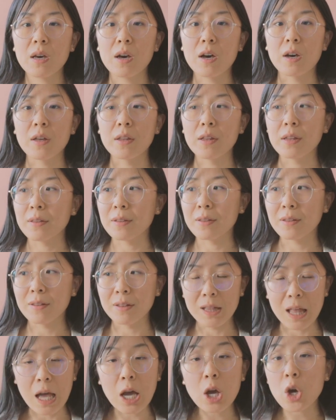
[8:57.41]
uh, and
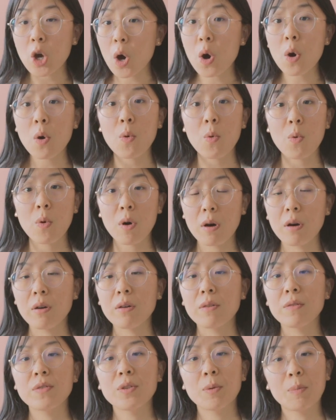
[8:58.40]
let go
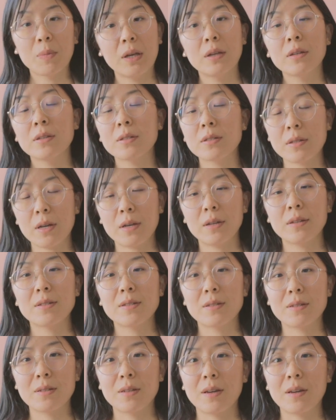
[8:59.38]
of the blank slate